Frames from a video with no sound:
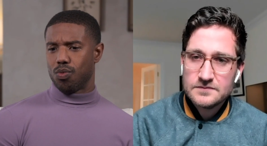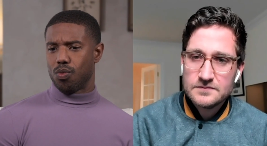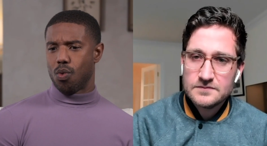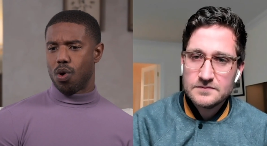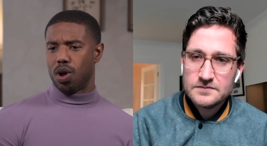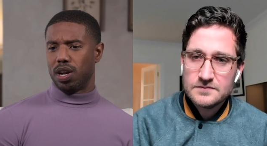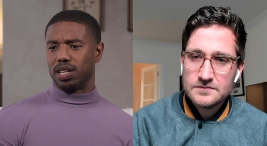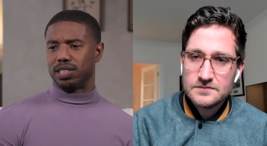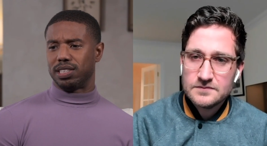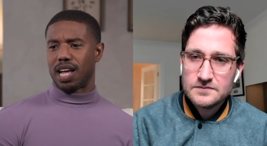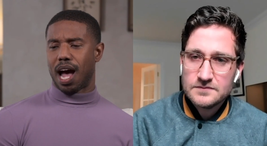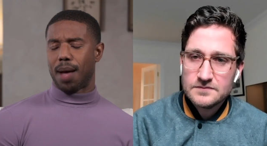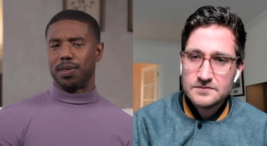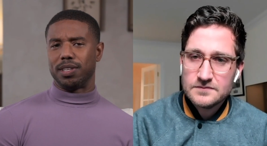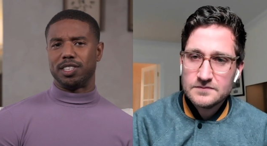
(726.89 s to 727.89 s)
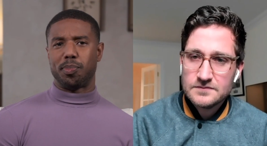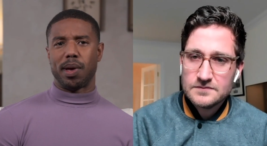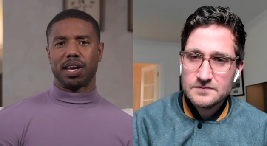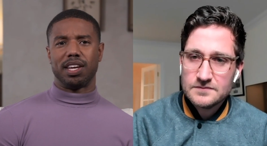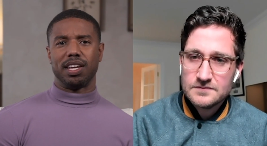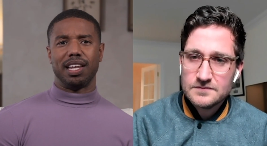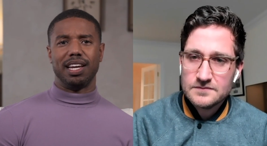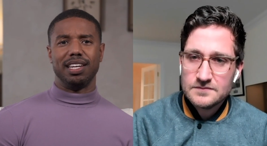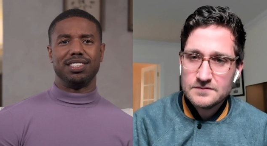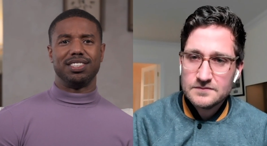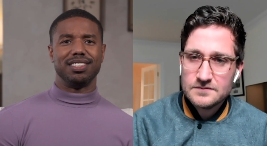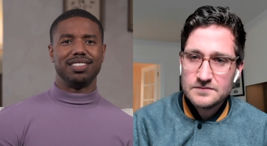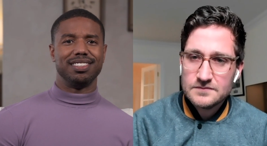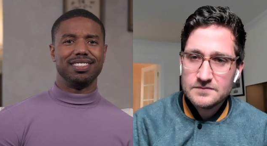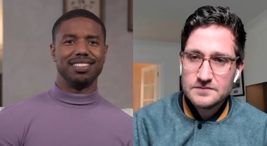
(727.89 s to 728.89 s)
Speaker 1: wanted to stop the
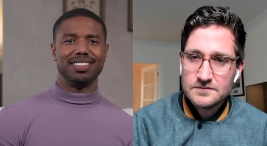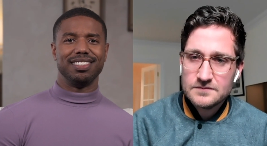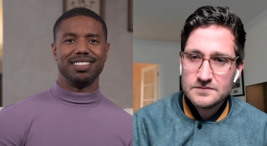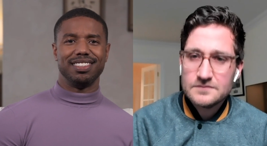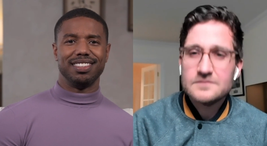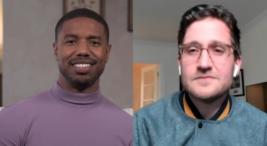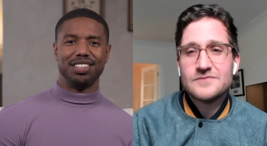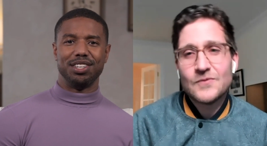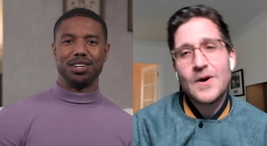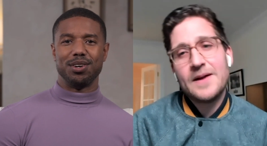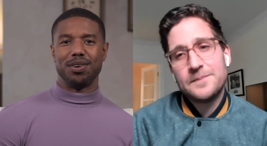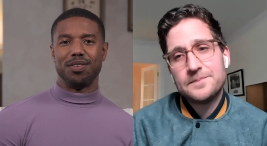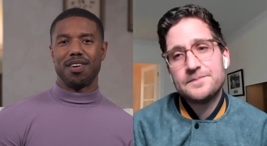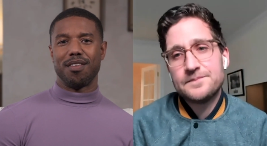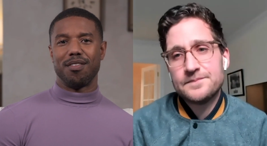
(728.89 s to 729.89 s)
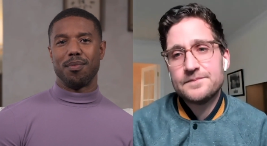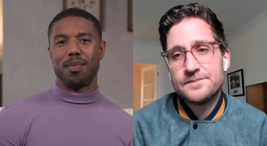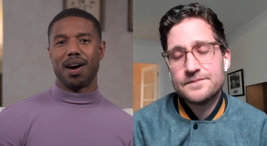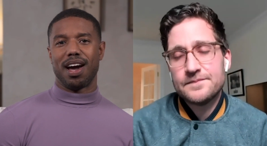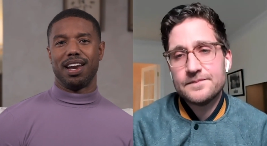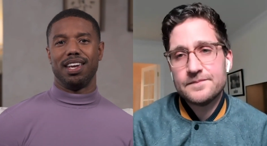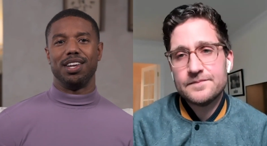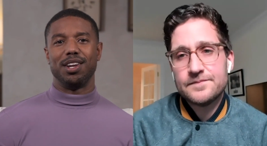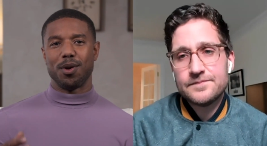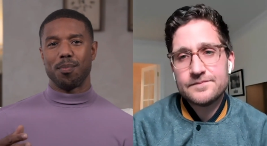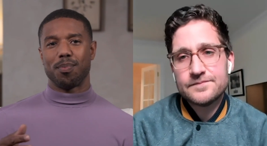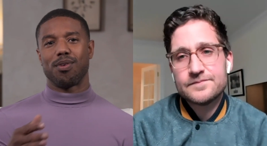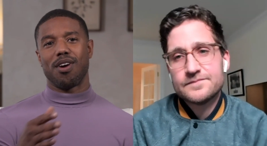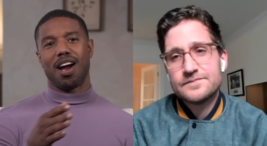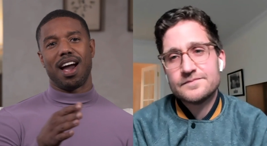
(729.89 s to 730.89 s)
speculation you know of everybody you know
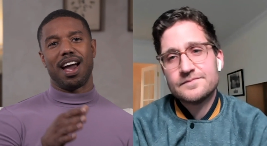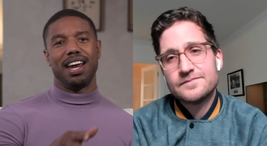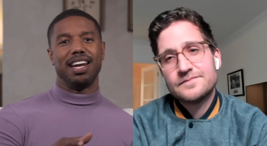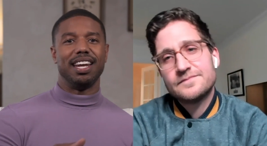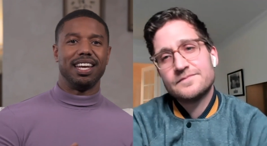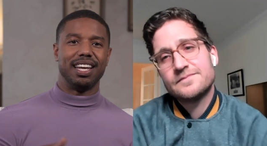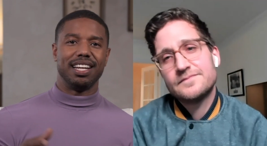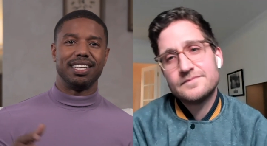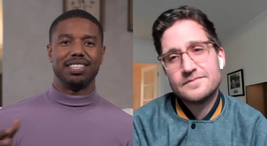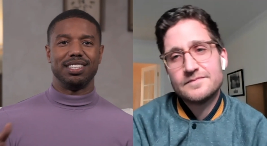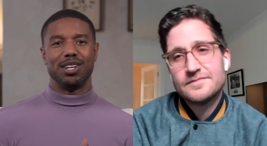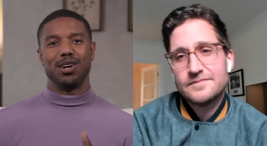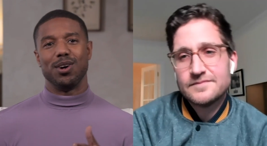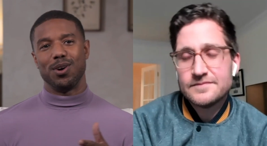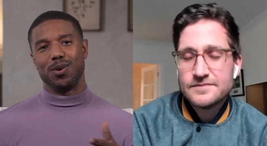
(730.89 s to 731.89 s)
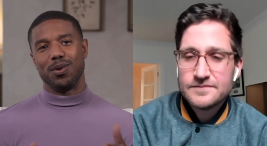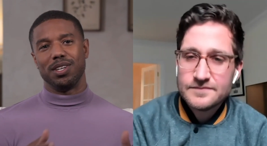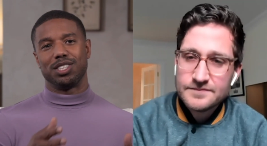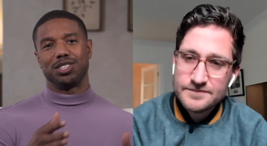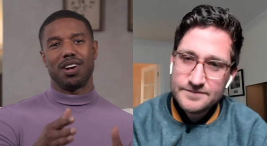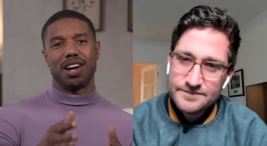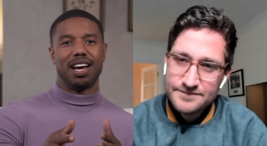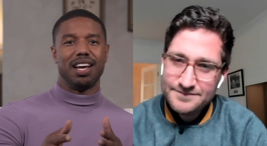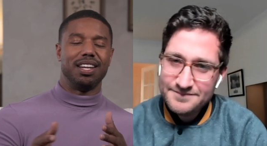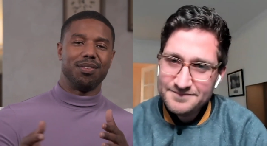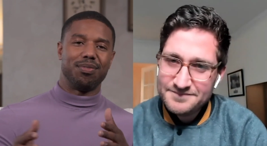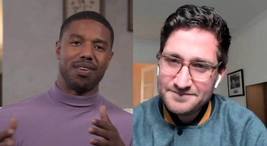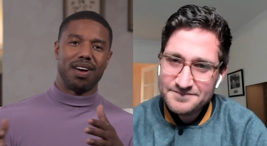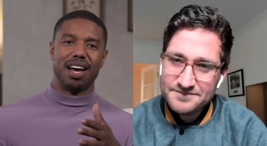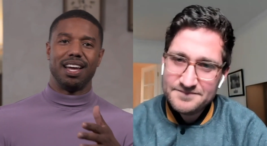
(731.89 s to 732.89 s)
prying to get to know and trying
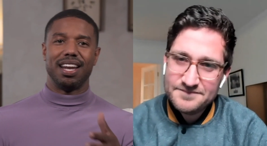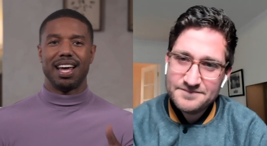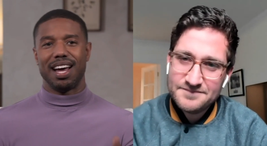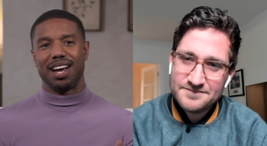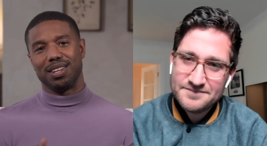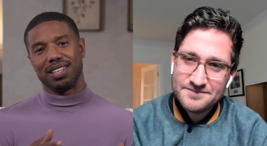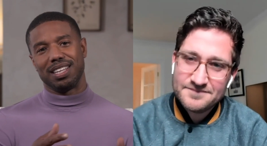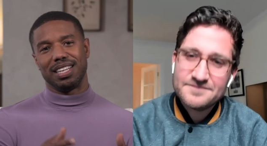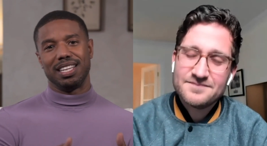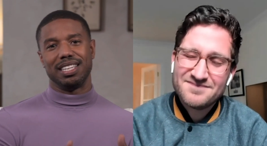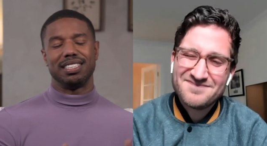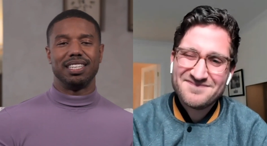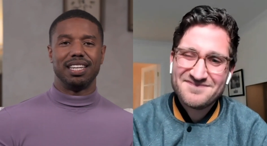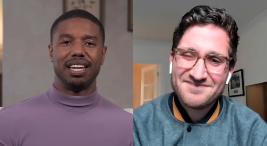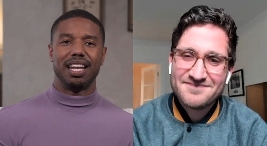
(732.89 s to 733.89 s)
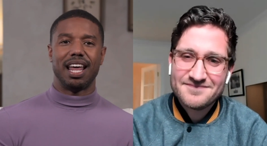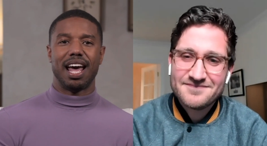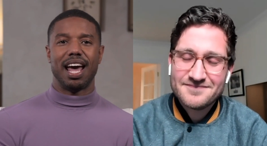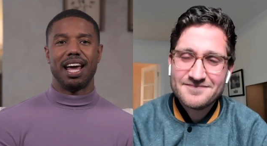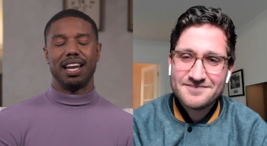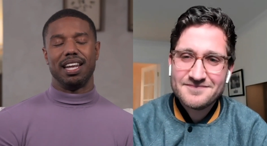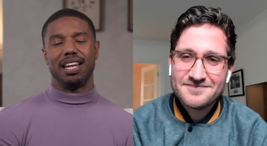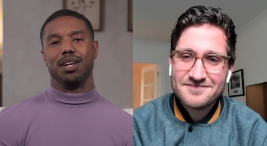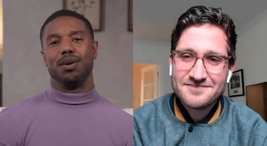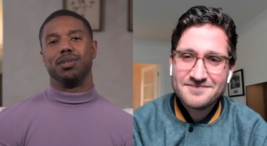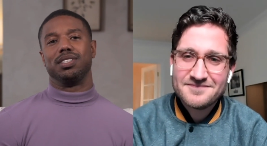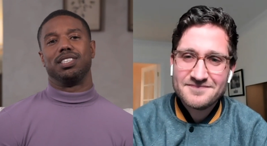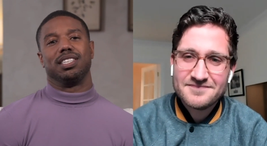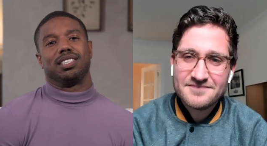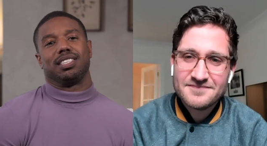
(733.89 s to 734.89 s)
to find out this and that and it
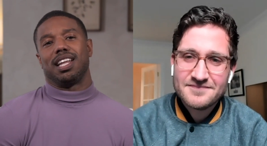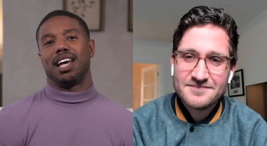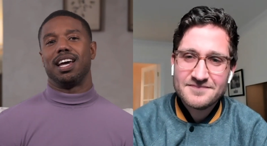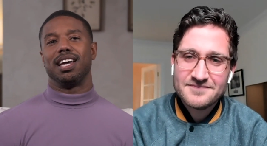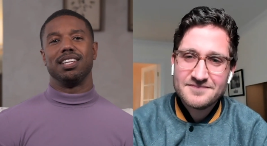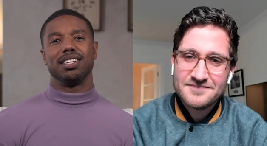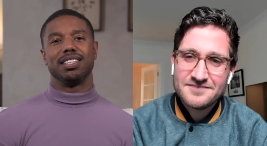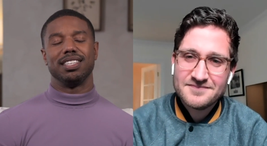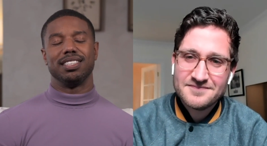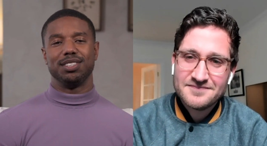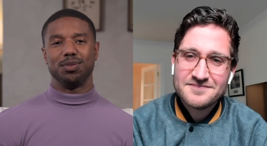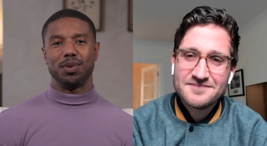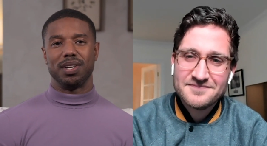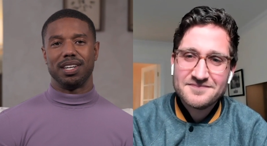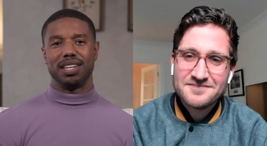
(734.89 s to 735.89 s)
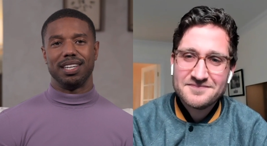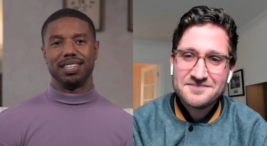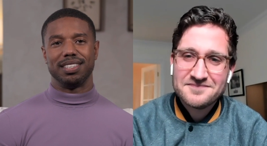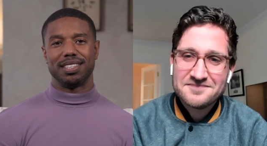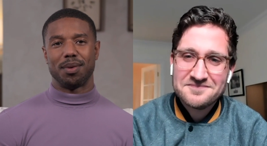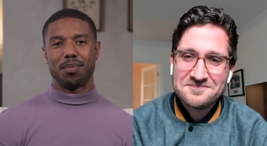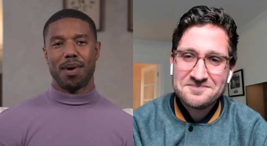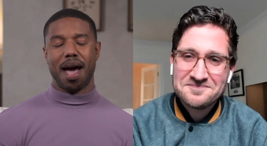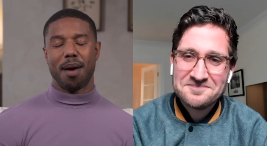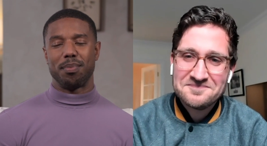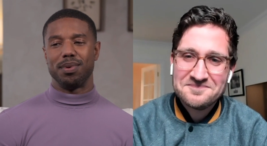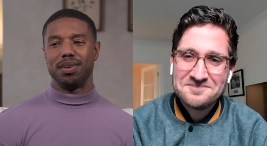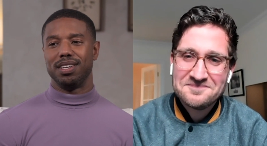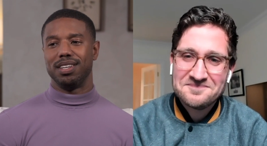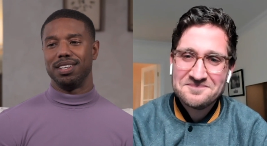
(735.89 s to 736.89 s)
was just like look this is what it is i'm
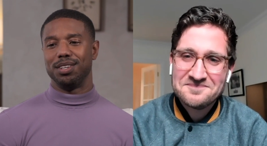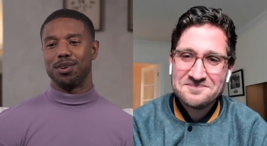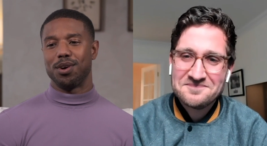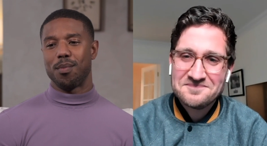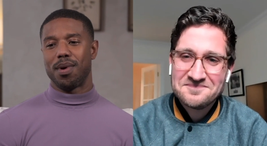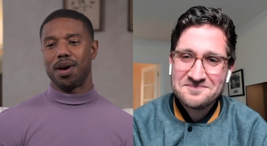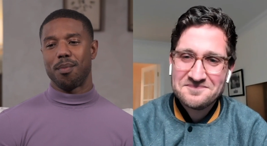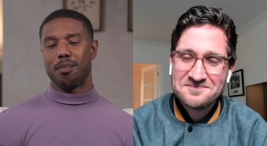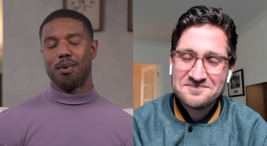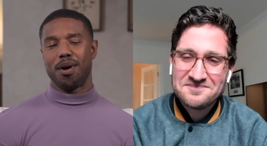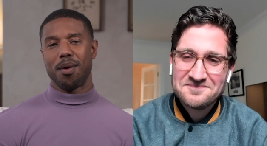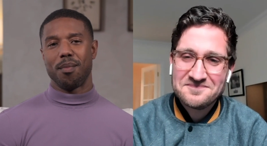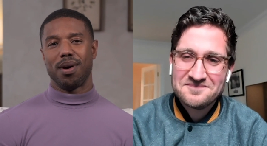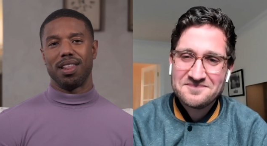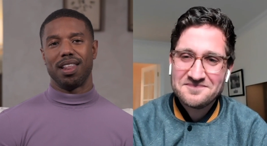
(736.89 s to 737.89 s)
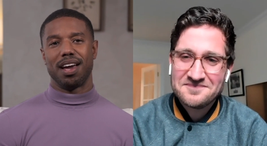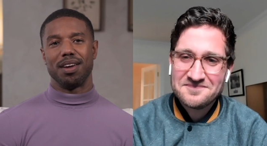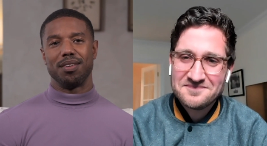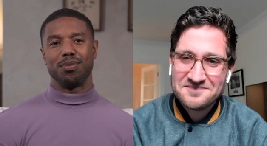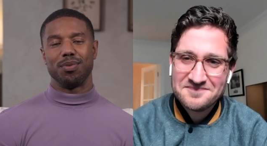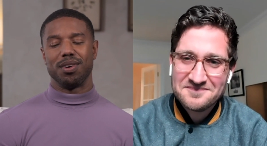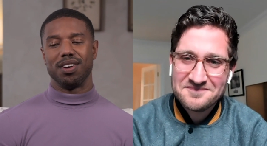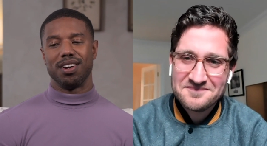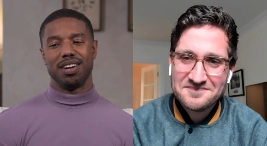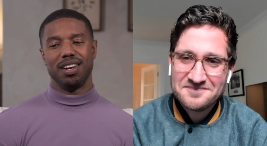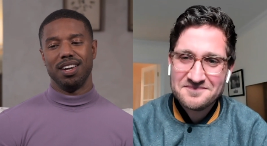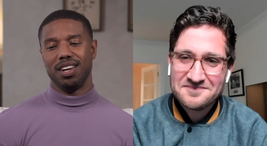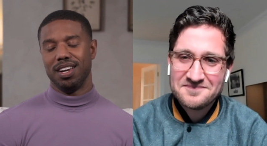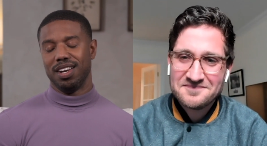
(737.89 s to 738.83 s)
happy you know i'm at a point in my life where